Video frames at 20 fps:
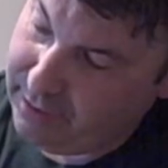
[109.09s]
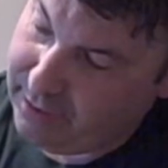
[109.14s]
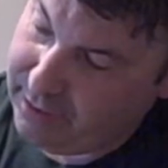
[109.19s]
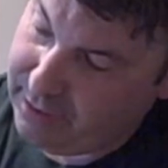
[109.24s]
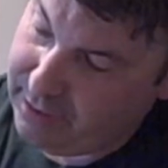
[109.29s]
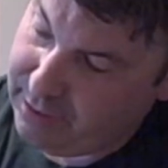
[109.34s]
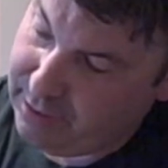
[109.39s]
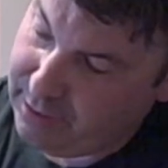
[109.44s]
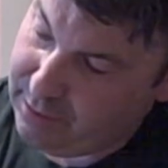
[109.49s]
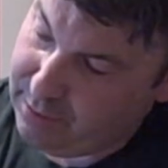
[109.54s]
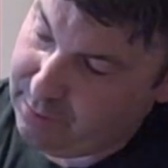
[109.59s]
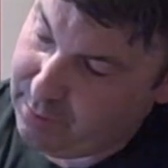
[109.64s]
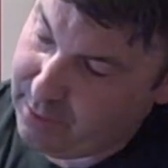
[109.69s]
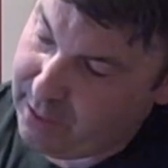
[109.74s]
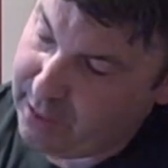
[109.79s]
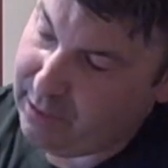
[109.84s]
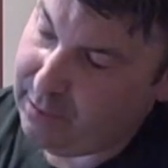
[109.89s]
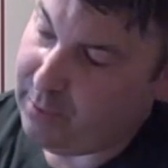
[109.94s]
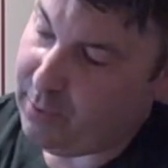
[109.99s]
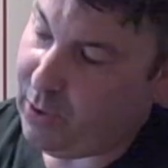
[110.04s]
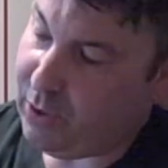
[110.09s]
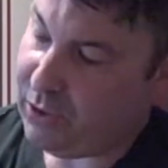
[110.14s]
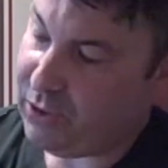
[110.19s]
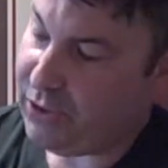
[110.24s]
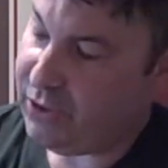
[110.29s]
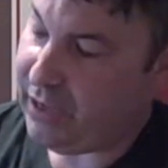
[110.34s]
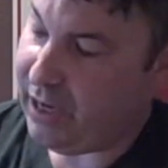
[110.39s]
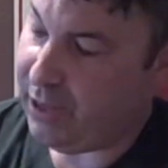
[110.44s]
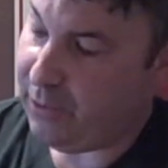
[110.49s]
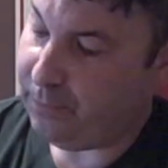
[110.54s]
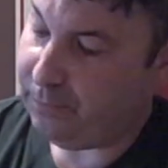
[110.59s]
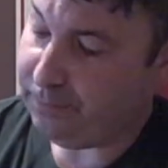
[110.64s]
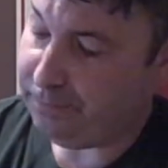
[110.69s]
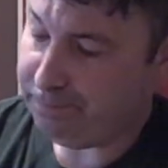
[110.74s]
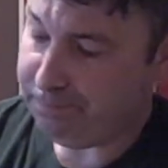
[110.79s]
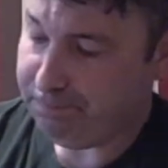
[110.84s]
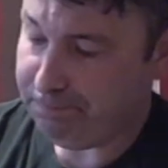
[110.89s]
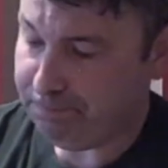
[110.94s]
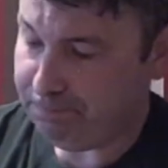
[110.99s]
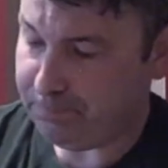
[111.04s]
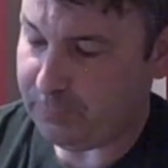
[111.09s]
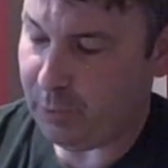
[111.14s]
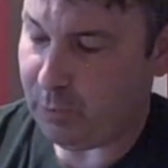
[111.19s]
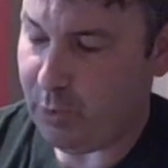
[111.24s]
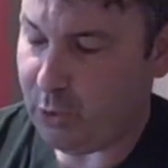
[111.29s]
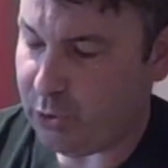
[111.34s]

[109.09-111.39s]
in the minor box. Now I'm